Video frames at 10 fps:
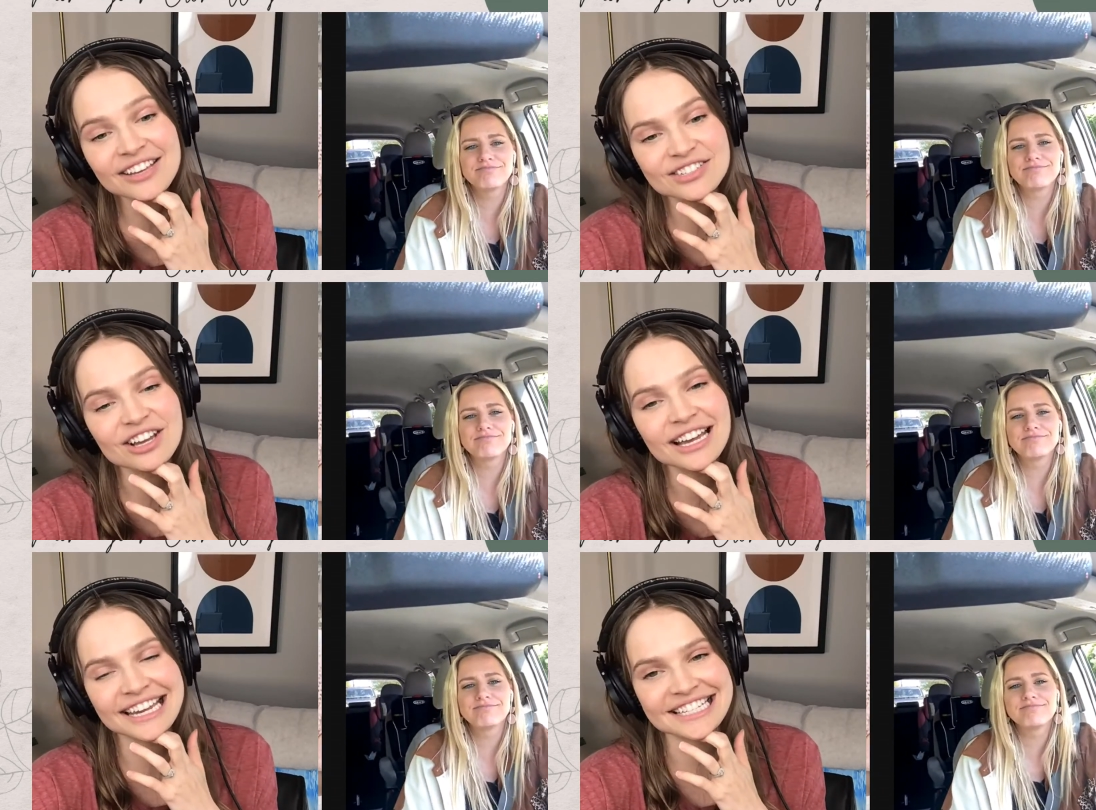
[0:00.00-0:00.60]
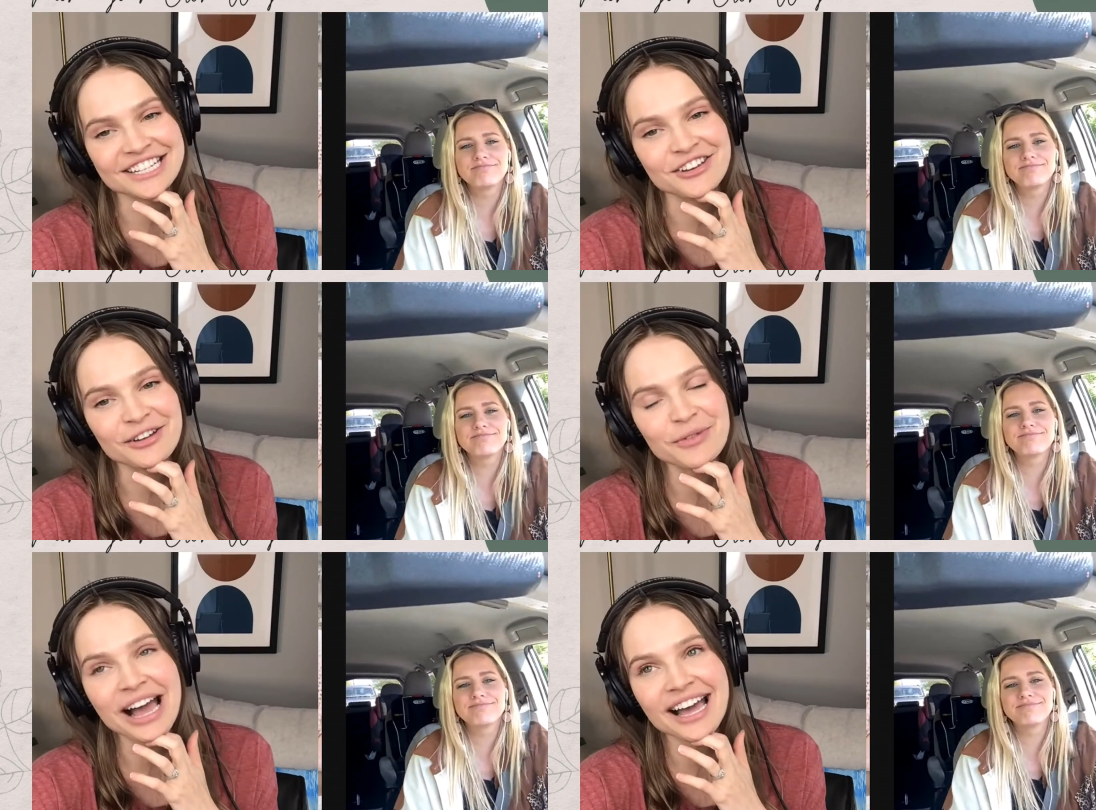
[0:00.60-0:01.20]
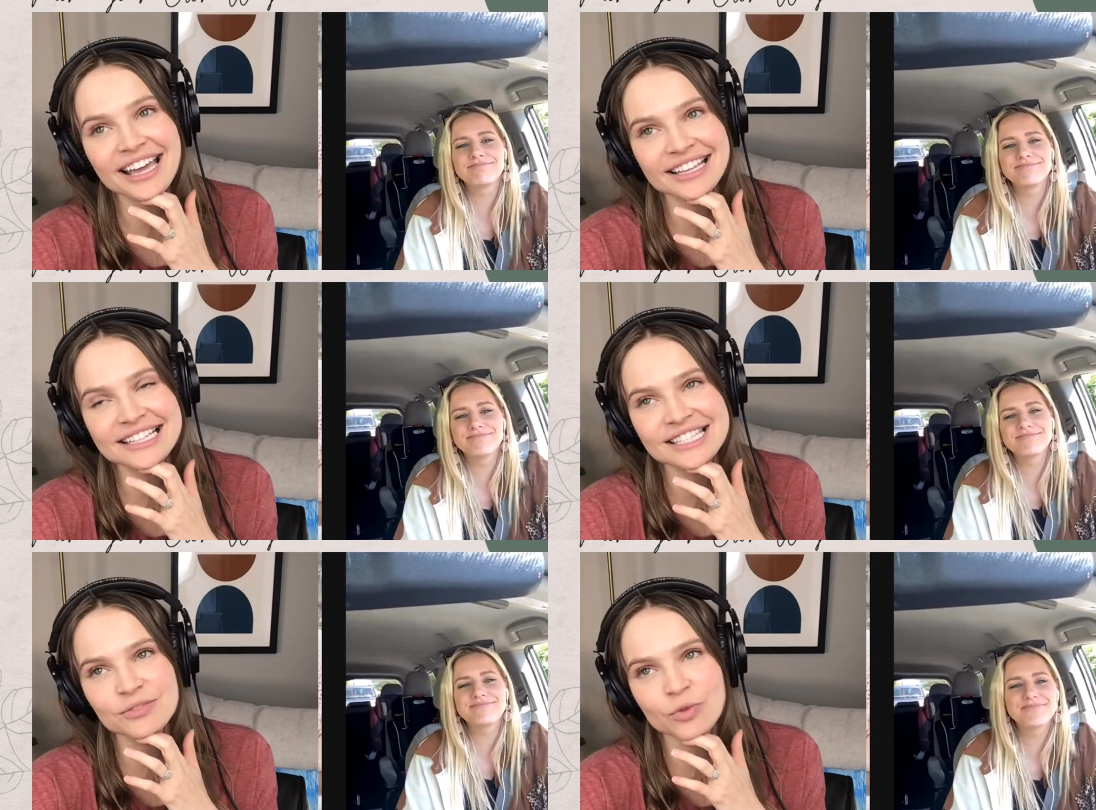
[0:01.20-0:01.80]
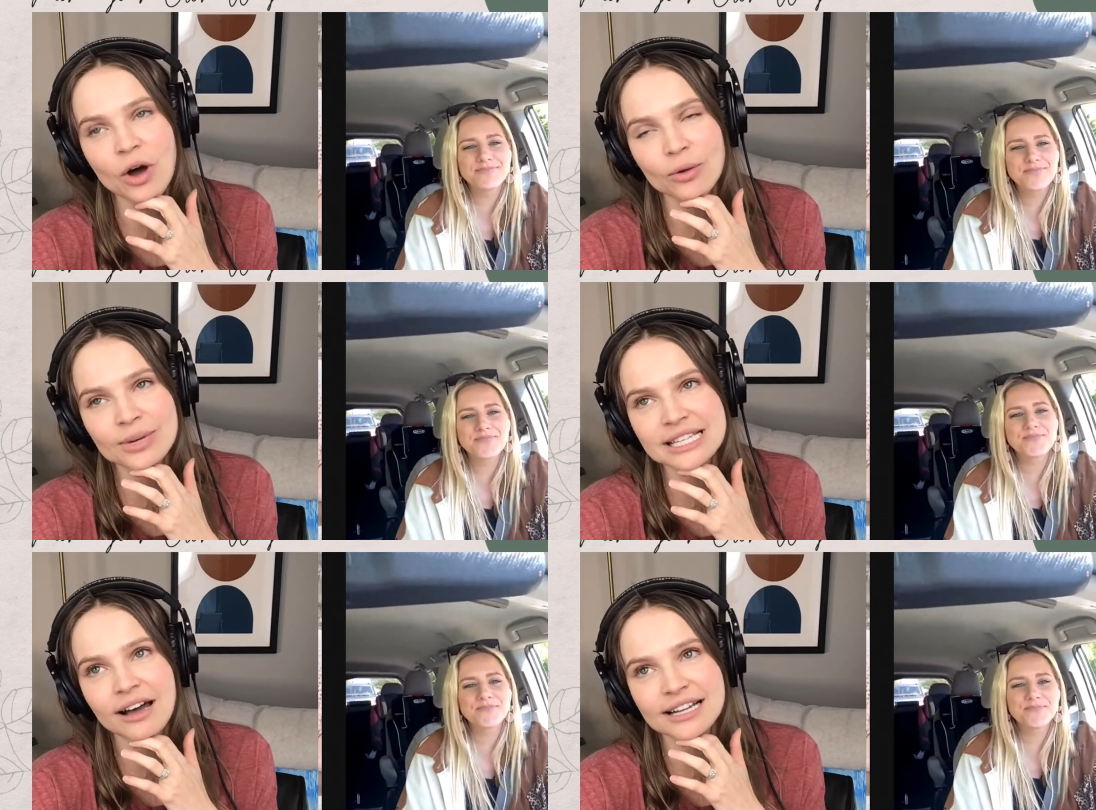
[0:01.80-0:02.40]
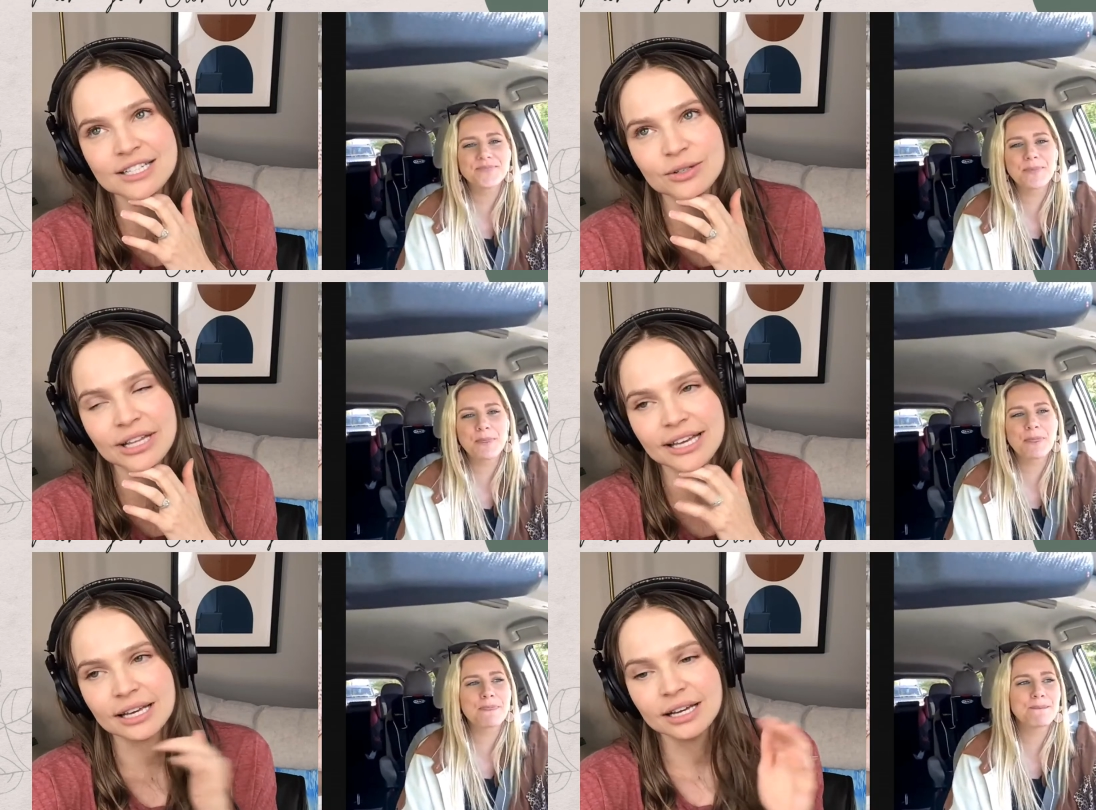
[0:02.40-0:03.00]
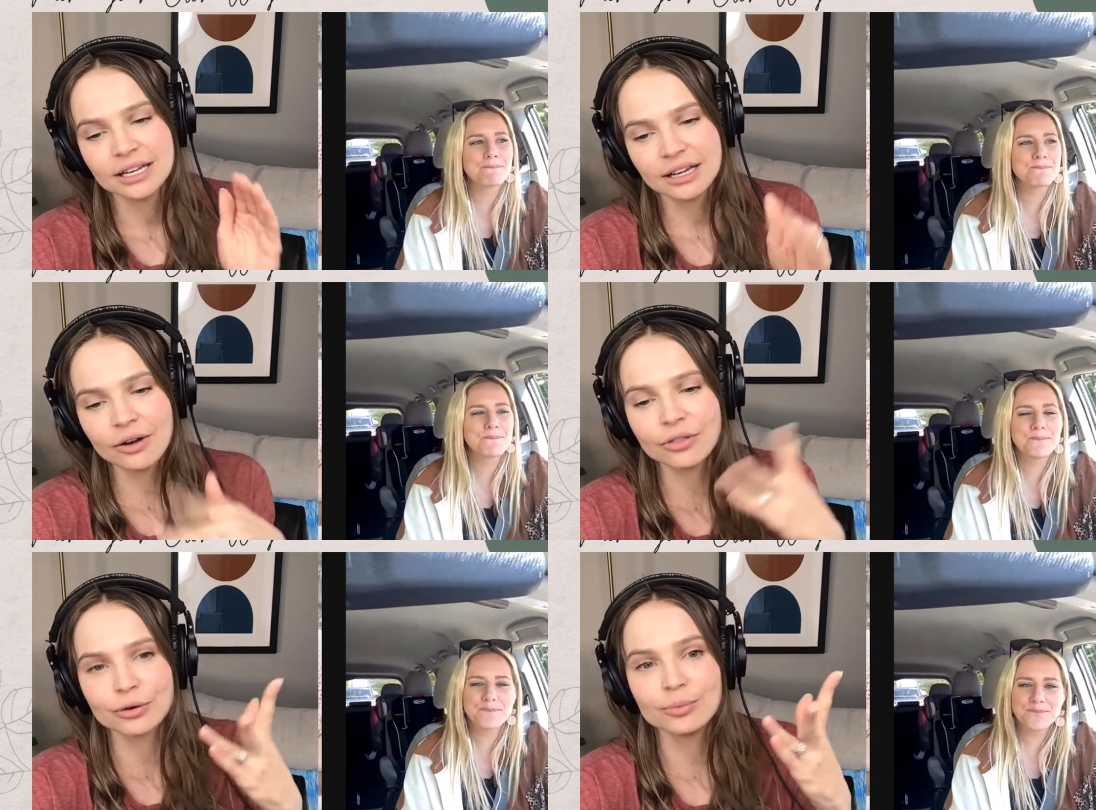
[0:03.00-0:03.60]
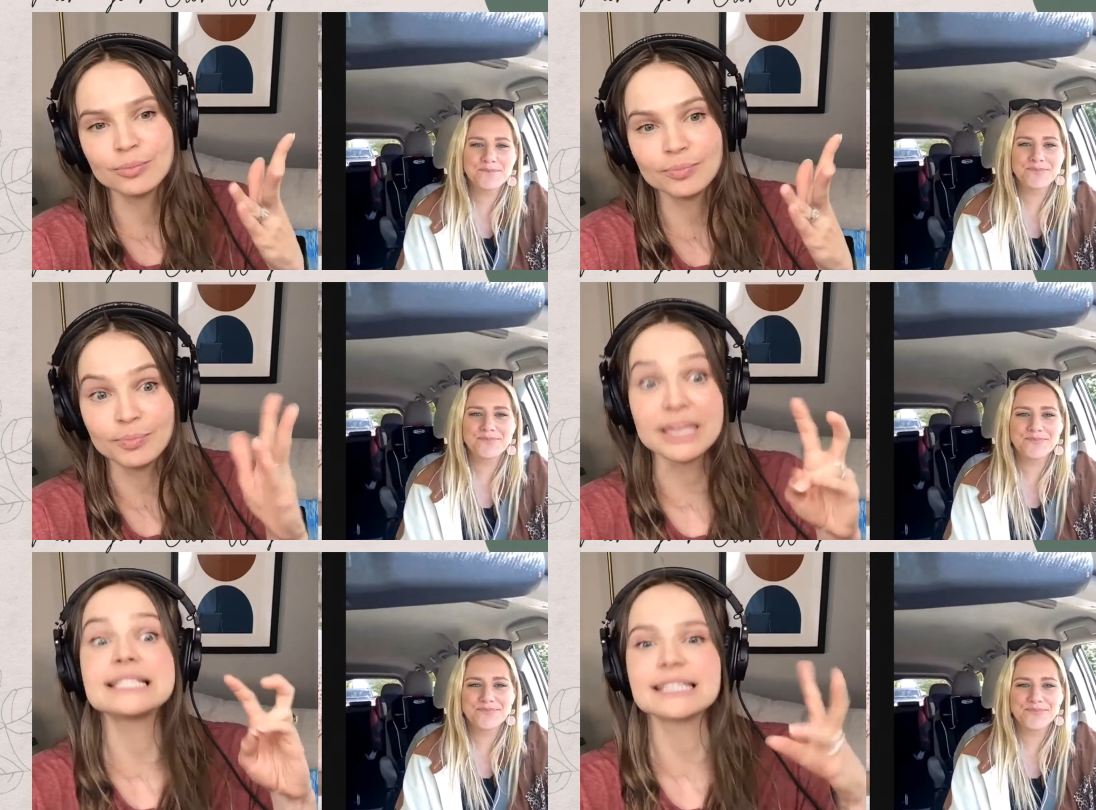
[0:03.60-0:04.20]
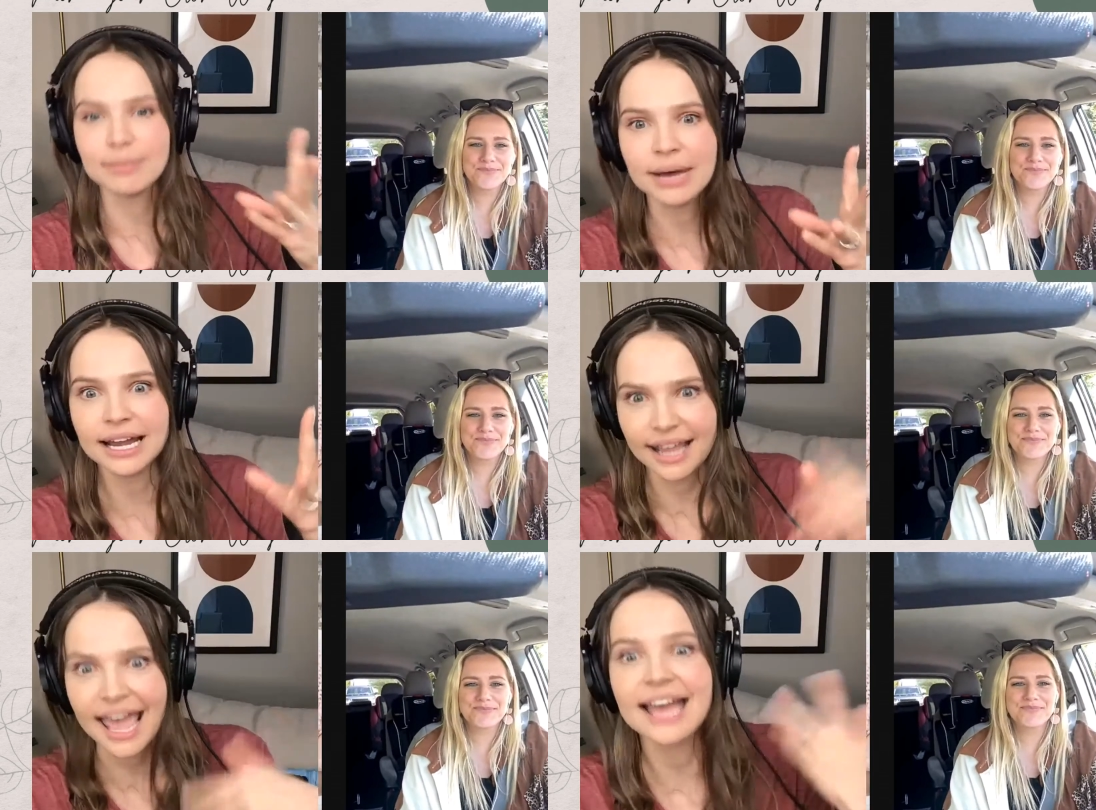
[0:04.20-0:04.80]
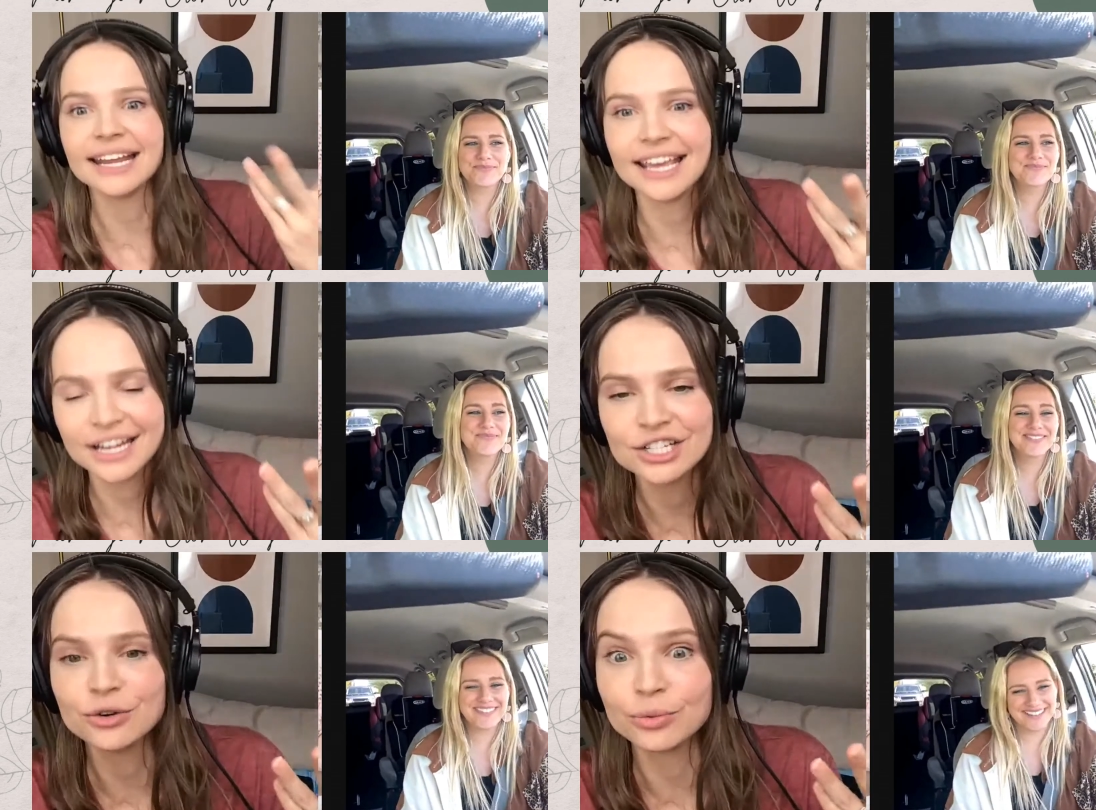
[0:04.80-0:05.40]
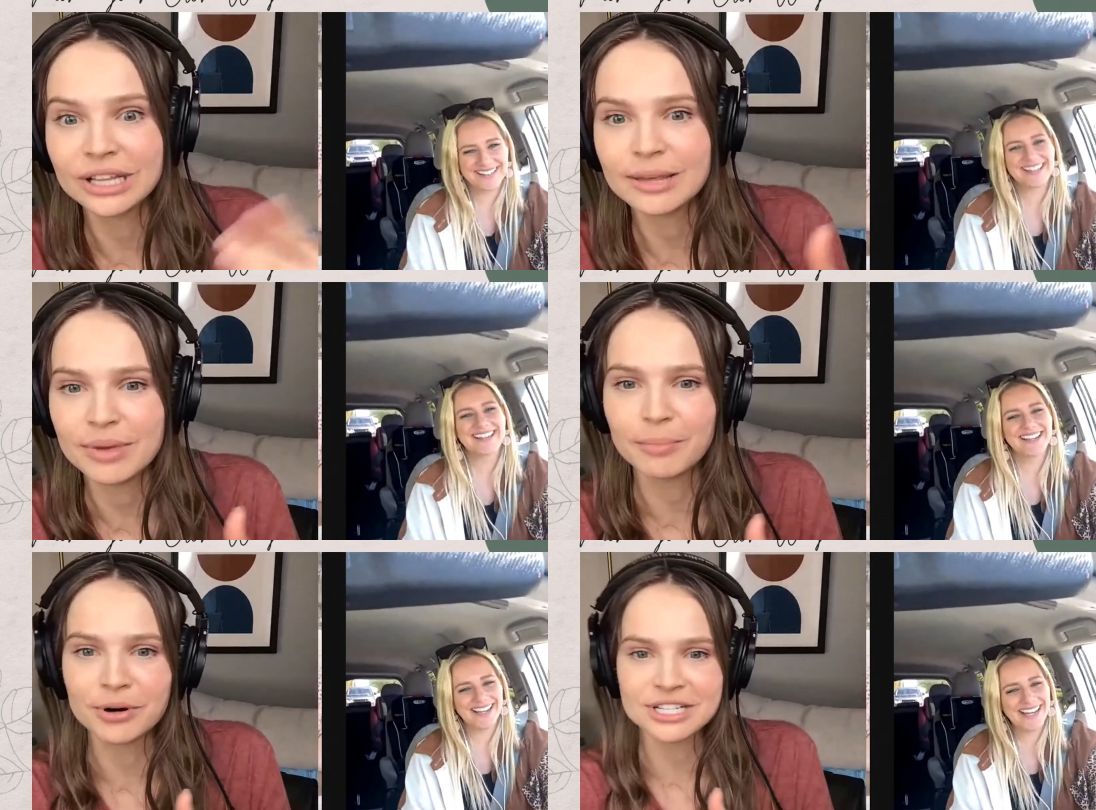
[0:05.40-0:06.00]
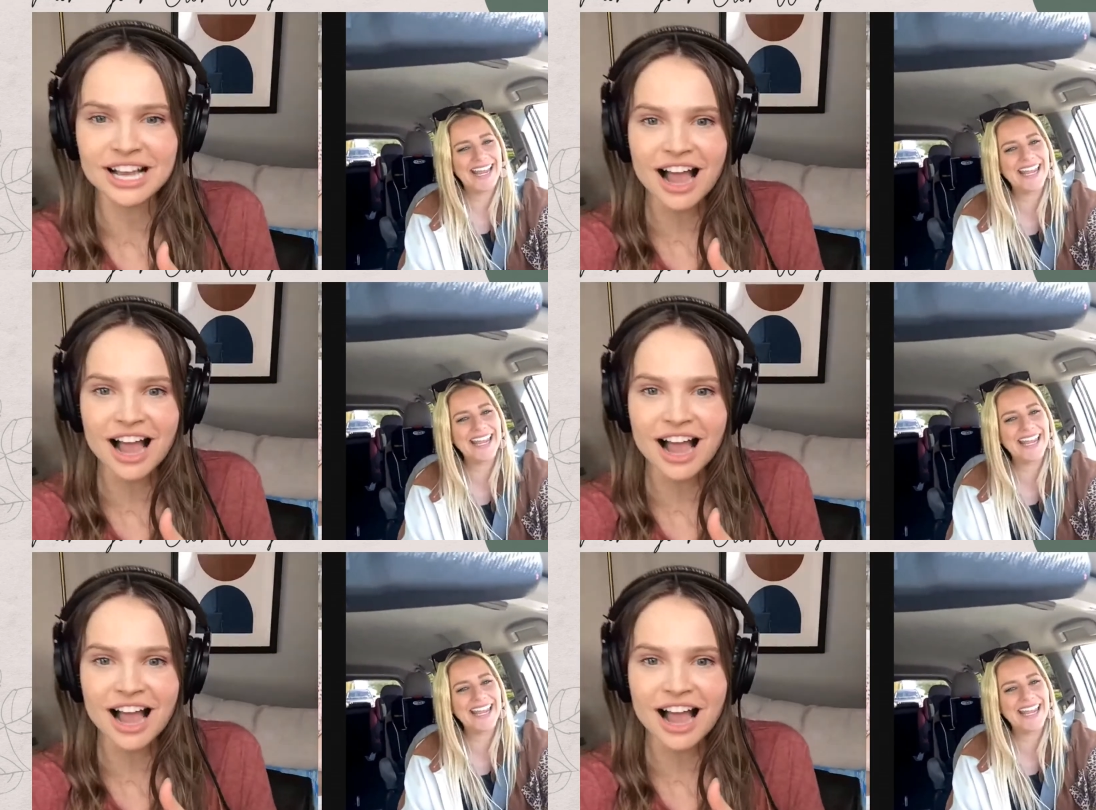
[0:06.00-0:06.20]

Speaker 1: love talking to you. I it's always odd to like go through and meet somebody and get into a really big personal